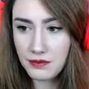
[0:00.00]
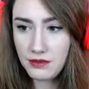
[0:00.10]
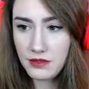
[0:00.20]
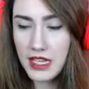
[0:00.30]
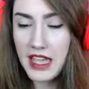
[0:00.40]

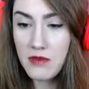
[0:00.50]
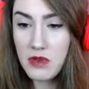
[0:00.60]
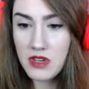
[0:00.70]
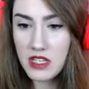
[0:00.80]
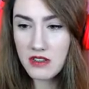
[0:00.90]
I have been
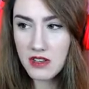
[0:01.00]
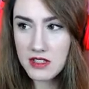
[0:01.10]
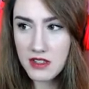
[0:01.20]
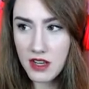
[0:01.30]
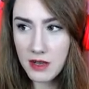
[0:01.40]
reading you guys'
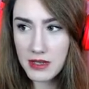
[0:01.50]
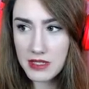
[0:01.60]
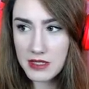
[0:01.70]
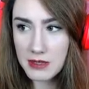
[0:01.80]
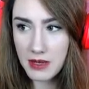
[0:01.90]

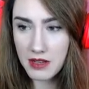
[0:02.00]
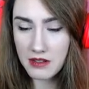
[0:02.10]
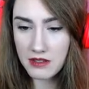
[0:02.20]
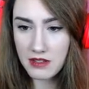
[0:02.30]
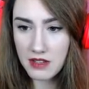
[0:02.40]
comments about
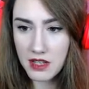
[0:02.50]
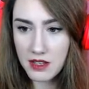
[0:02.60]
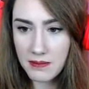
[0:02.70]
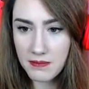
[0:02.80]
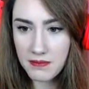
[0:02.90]

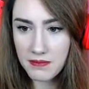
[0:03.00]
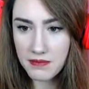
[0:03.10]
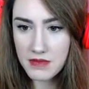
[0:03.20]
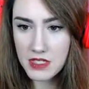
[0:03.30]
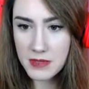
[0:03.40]

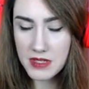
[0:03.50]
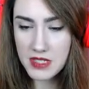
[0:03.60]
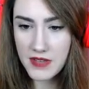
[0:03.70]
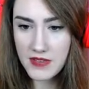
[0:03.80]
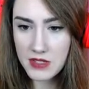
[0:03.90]
some of the
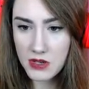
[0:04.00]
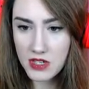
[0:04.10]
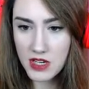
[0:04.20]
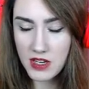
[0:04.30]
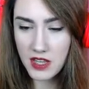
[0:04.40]
stuff that's going on
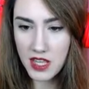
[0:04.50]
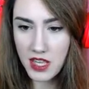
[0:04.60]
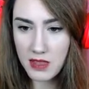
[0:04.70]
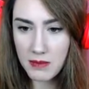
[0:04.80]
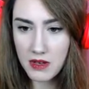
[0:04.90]
in the game.
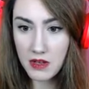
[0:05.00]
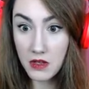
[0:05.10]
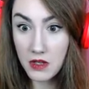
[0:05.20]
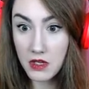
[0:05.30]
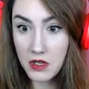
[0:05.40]

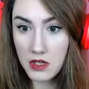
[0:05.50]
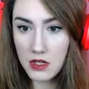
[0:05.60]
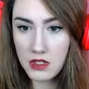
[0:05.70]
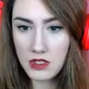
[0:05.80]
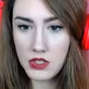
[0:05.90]

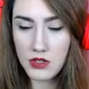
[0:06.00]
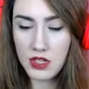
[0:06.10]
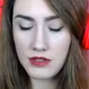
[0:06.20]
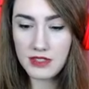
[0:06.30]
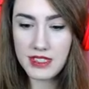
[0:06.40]
No, no,
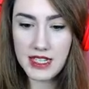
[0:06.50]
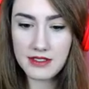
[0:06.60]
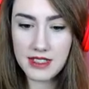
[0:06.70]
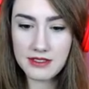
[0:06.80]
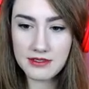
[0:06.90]
no,
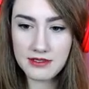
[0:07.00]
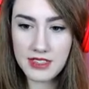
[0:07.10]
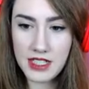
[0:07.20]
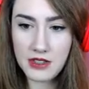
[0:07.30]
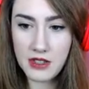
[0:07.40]
no,
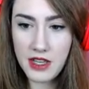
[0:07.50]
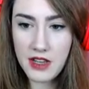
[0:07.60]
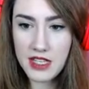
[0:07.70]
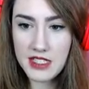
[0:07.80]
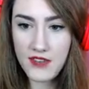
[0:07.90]
no. Here,
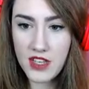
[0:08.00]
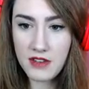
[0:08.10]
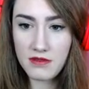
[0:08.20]
guys, have fun.